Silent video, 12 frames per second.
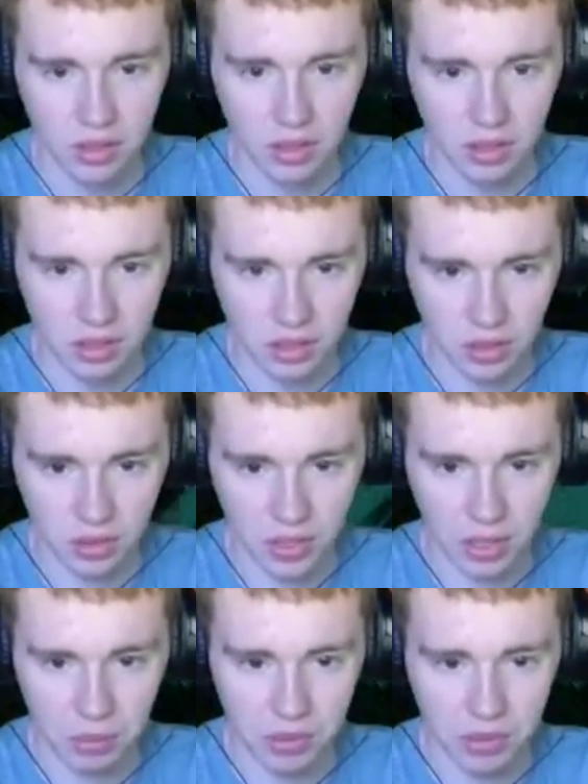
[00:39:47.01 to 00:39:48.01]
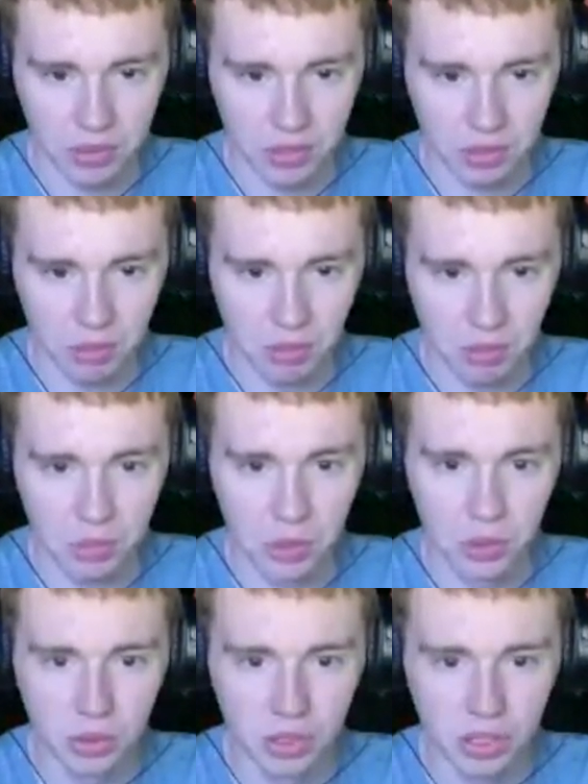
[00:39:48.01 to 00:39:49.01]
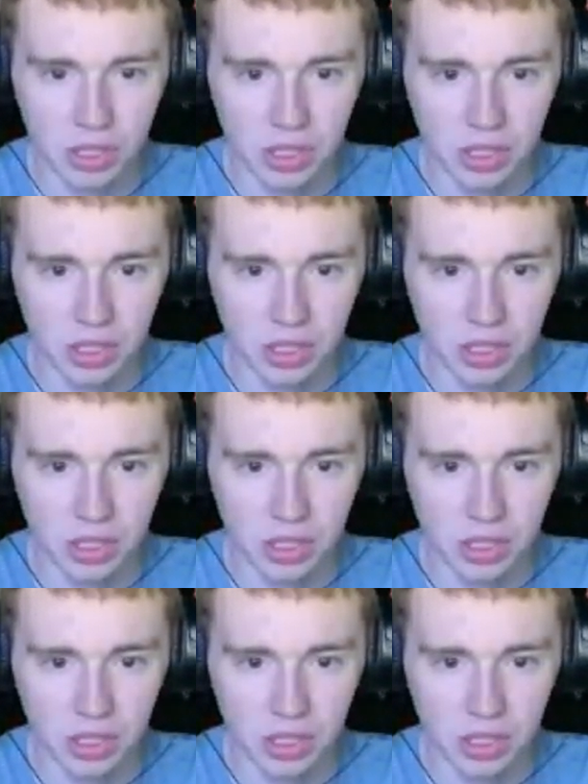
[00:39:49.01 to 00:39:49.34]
Let's go grab some more